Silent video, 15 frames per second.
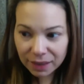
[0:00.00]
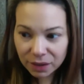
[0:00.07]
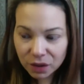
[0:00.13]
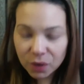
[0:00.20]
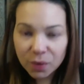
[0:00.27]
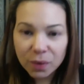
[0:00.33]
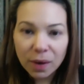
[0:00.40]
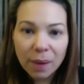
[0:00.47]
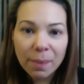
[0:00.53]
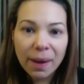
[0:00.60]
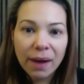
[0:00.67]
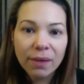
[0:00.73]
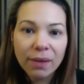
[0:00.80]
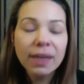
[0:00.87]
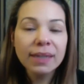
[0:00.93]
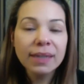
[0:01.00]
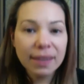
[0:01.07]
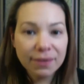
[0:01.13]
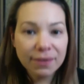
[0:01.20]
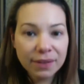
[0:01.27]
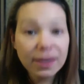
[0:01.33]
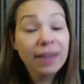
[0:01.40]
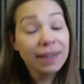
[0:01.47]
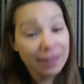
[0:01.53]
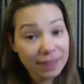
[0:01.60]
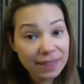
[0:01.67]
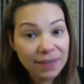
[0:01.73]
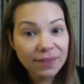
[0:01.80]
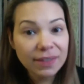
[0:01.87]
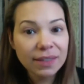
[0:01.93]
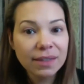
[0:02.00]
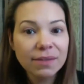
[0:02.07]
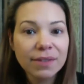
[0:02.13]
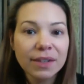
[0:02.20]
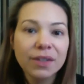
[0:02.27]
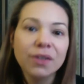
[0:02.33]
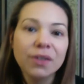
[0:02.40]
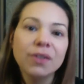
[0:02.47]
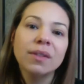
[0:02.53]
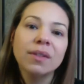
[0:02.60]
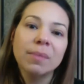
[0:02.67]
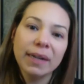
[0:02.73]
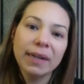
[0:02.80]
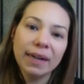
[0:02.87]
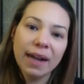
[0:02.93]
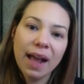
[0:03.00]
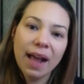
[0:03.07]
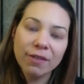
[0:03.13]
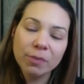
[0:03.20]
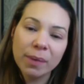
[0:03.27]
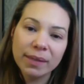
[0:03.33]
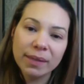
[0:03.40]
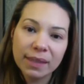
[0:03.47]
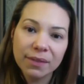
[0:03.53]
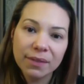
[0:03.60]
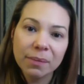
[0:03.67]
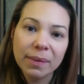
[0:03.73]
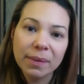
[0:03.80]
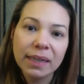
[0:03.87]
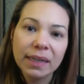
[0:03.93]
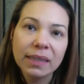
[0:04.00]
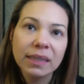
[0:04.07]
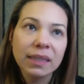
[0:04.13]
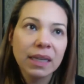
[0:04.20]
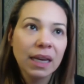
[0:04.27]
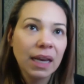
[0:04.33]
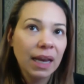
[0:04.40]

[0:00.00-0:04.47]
So it is 17 videos, 1.5 minutes to about 7 minutes.